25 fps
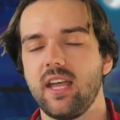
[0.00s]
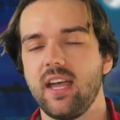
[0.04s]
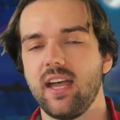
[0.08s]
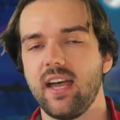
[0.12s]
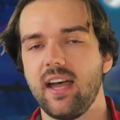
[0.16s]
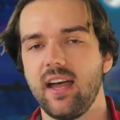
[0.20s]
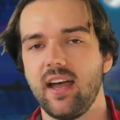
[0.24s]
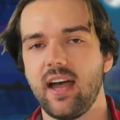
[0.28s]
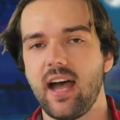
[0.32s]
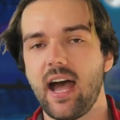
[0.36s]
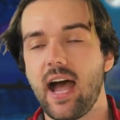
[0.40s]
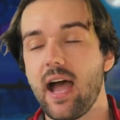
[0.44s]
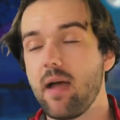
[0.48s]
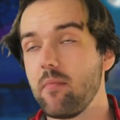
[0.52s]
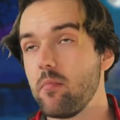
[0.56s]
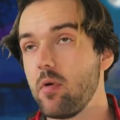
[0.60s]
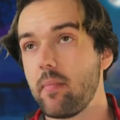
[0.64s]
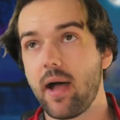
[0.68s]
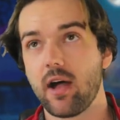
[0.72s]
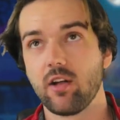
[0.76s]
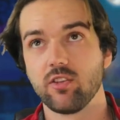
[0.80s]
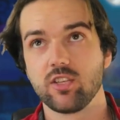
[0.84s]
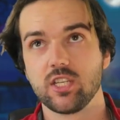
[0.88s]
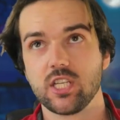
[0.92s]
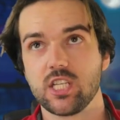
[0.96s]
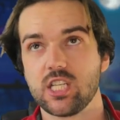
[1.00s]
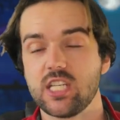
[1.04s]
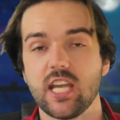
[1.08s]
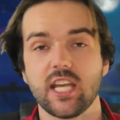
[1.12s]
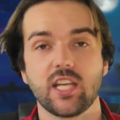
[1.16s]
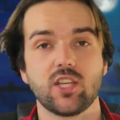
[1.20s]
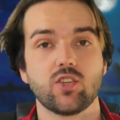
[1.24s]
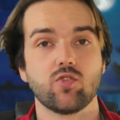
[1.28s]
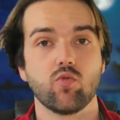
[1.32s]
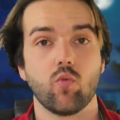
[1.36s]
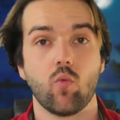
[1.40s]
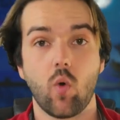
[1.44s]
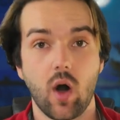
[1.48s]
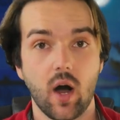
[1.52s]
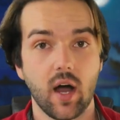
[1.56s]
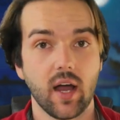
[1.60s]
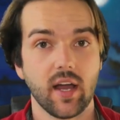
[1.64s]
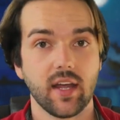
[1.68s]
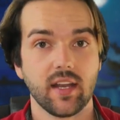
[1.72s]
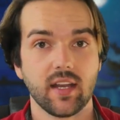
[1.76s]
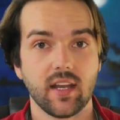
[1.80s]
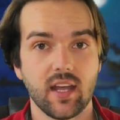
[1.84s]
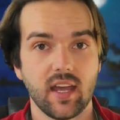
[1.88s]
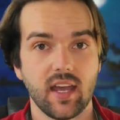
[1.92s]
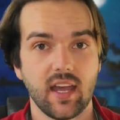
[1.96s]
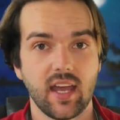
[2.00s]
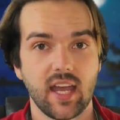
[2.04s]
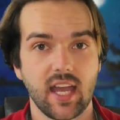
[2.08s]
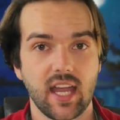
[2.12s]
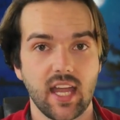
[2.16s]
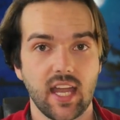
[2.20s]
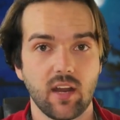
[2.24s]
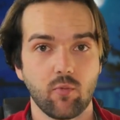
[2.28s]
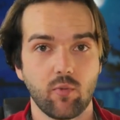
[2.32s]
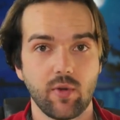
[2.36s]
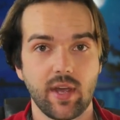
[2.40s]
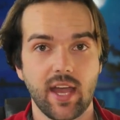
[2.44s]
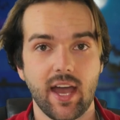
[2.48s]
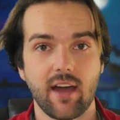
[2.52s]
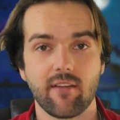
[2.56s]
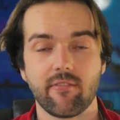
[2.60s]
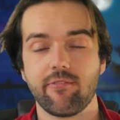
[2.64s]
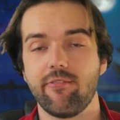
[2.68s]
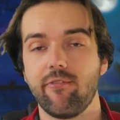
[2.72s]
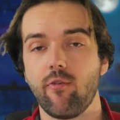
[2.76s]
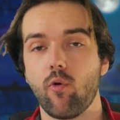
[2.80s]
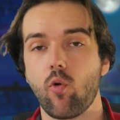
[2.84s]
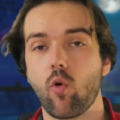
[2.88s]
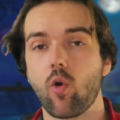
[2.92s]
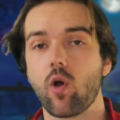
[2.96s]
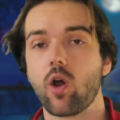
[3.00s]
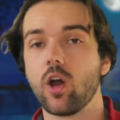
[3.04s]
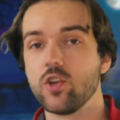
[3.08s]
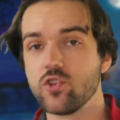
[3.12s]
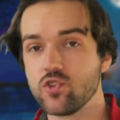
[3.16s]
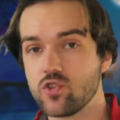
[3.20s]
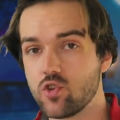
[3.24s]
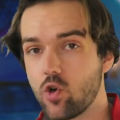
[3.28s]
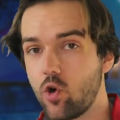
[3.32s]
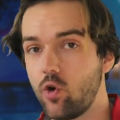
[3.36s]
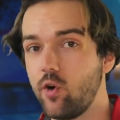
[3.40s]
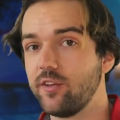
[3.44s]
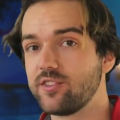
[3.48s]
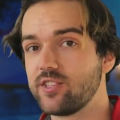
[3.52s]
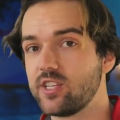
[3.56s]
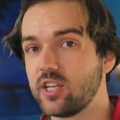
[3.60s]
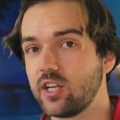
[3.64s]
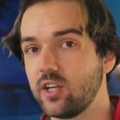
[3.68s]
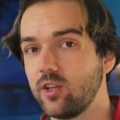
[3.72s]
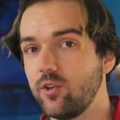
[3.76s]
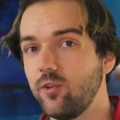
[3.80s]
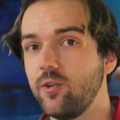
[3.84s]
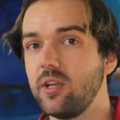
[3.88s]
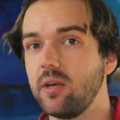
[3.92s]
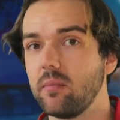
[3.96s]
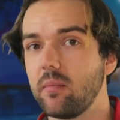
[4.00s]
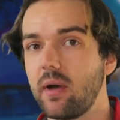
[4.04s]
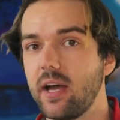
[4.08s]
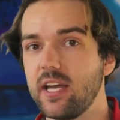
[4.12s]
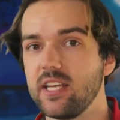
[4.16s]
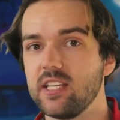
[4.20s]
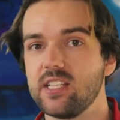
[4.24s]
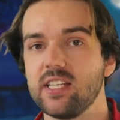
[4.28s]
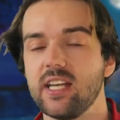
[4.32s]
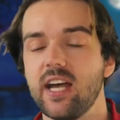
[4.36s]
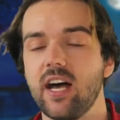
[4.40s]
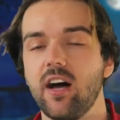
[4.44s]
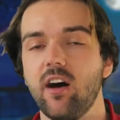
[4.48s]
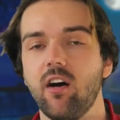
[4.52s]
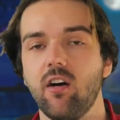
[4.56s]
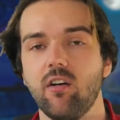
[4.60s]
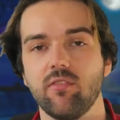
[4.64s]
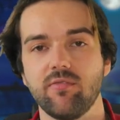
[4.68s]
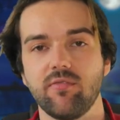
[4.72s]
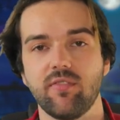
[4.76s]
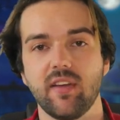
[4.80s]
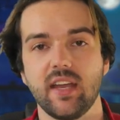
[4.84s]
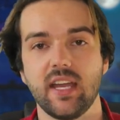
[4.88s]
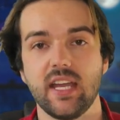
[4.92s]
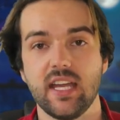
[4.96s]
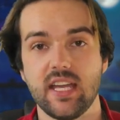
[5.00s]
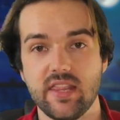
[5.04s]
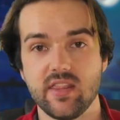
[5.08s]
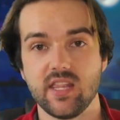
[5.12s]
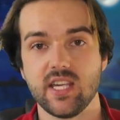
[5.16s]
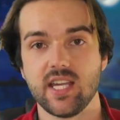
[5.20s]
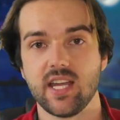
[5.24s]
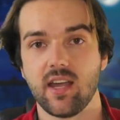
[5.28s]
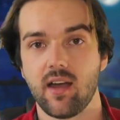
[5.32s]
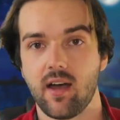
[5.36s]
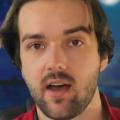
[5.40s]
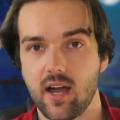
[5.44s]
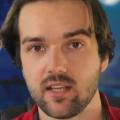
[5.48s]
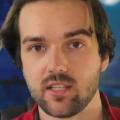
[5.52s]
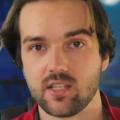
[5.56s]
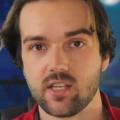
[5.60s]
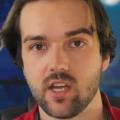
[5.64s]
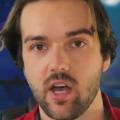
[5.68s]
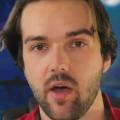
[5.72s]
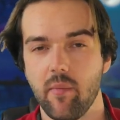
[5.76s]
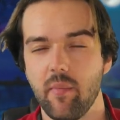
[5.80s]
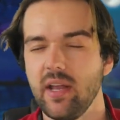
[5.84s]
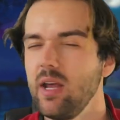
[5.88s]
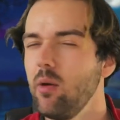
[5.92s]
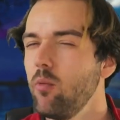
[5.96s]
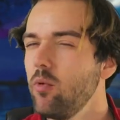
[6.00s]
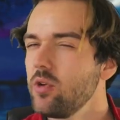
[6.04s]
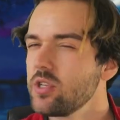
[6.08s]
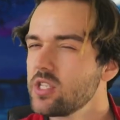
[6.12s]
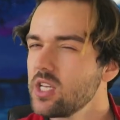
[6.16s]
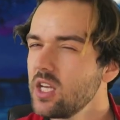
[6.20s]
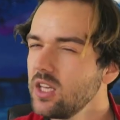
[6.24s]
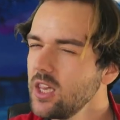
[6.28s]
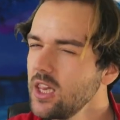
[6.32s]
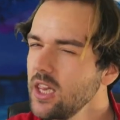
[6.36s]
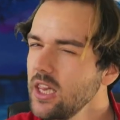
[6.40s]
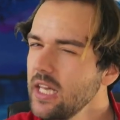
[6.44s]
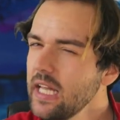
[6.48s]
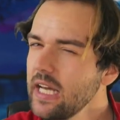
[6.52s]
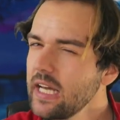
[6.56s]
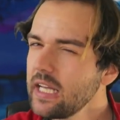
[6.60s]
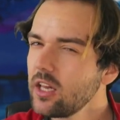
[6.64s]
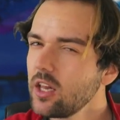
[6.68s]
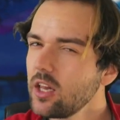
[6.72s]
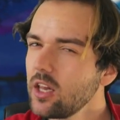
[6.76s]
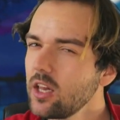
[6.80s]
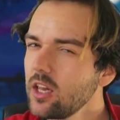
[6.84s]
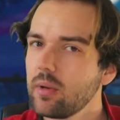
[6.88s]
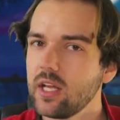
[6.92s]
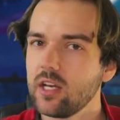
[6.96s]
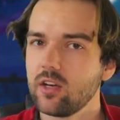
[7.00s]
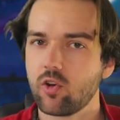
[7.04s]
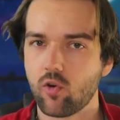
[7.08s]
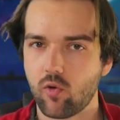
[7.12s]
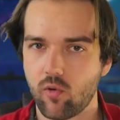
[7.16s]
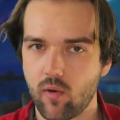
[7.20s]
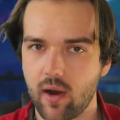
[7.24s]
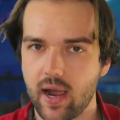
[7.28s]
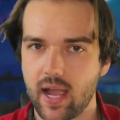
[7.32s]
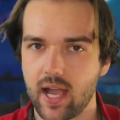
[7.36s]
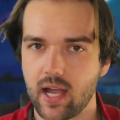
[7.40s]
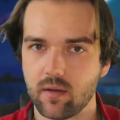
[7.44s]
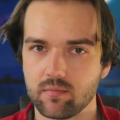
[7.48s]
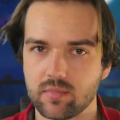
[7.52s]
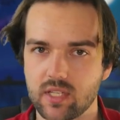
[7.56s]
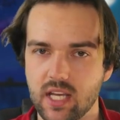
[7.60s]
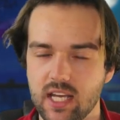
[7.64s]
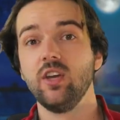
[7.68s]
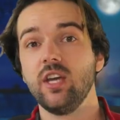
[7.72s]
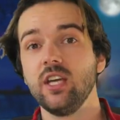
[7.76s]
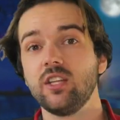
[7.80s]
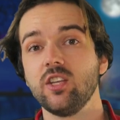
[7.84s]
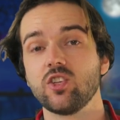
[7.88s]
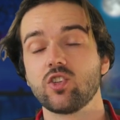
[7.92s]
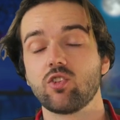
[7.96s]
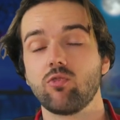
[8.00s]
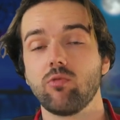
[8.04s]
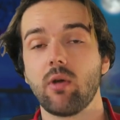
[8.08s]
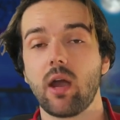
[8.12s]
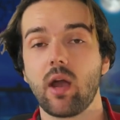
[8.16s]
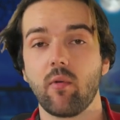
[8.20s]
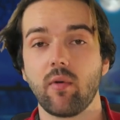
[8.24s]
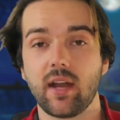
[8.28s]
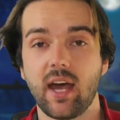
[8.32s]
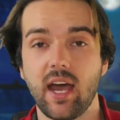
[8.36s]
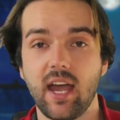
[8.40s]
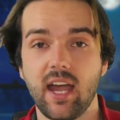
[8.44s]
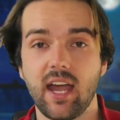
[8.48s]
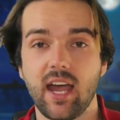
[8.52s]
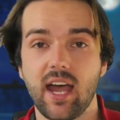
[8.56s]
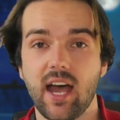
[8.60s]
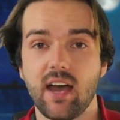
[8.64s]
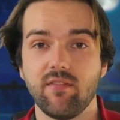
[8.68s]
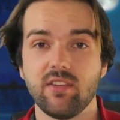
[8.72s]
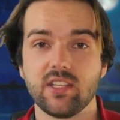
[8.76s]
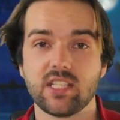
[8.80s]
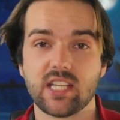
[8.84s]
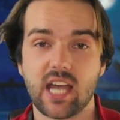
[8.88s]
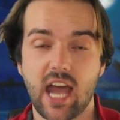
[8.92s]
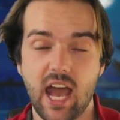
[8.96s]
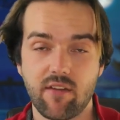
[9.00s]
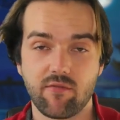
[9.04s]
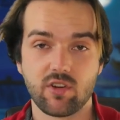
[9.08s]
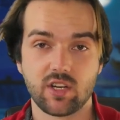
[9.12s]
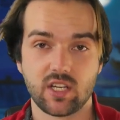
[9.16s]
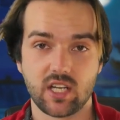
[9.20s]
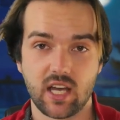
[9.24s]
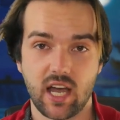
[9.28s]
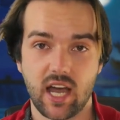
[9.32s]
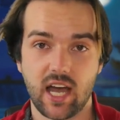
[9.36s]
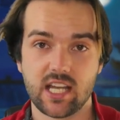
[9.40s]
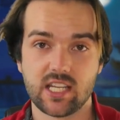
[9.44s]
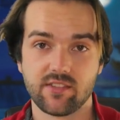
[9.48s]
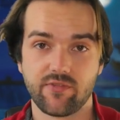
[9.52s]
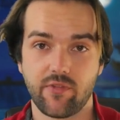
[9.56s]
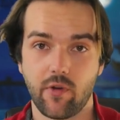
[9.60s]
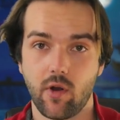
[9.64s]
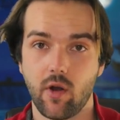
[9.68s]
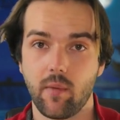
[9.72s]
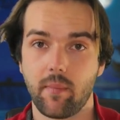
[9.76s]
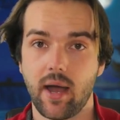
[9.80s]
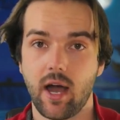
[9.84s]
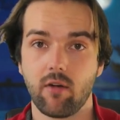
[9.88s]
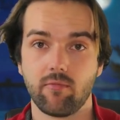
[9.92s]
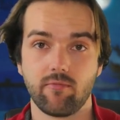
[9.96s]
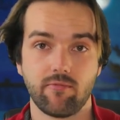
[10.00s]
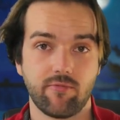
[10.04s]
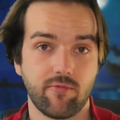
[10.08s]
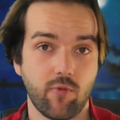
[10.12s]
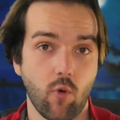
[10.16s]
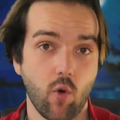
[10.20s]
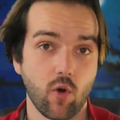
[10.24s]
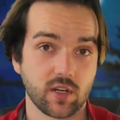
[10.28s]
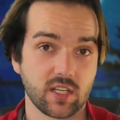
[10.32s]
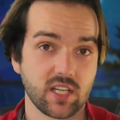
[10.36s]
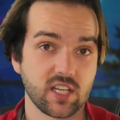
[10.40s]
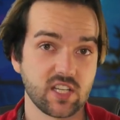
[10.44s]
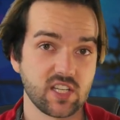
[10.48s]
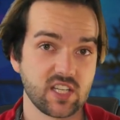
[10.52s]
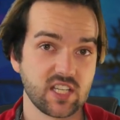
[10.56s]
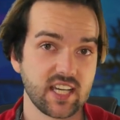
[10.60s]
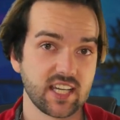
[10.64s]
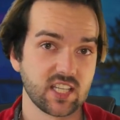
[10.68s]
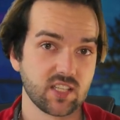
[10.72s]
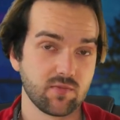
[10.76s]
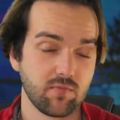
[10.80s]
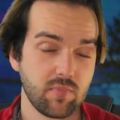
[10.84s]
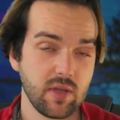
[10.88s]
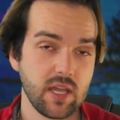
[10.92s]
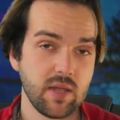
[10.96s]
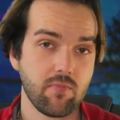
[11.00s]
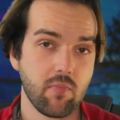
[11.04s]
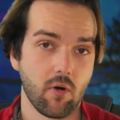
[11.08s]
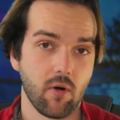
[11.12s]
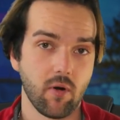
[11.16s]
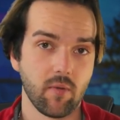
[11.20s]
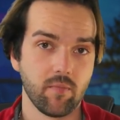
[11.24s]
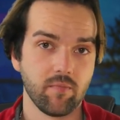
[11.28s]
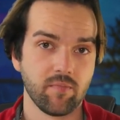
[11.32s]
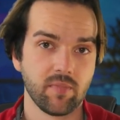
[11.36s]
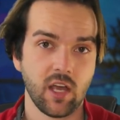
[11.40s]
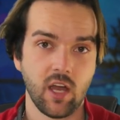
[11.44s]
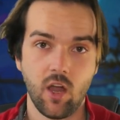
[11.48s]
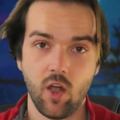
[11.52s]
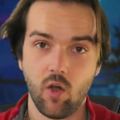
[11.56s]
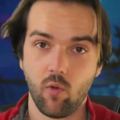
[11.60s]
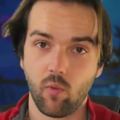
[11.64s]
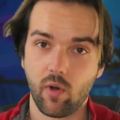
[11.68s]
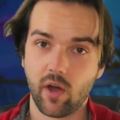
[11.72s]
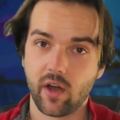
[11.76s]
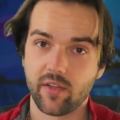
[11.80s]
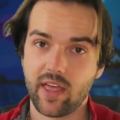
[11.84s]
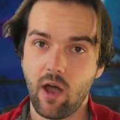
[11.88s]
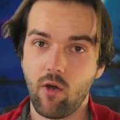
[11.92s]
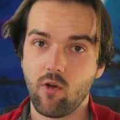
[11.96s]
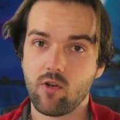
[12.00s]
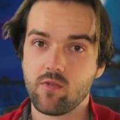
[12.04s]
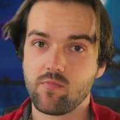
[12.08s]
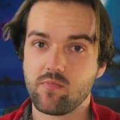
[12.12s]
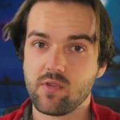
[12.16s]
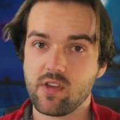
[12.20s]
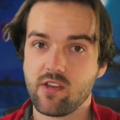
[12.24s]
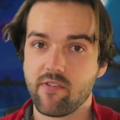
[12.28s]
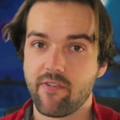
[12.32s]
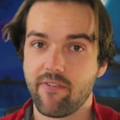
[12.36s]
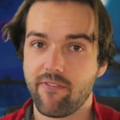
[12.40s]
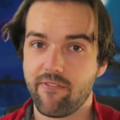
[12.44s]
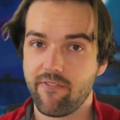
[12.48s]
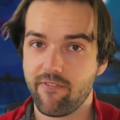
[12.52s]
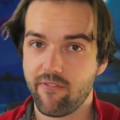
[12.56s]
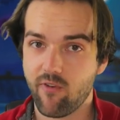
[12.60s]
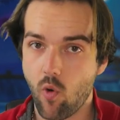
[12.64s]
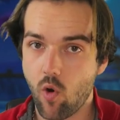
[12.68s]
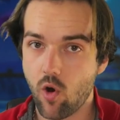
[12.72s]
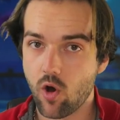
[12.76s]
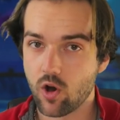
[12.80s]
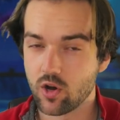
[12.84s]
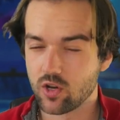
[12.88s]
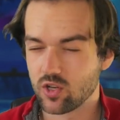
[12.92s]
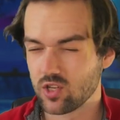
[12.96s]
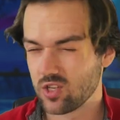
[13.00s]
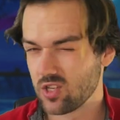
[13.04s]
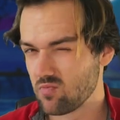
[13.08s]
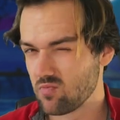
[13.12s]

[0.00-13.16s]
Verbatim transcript: Uh, I'm about six one, and we had four adults, including myself, in the hot tub. And it was a little bit cramped. If you get the square one I have, it's advertised for about four to six people. Well, that would be four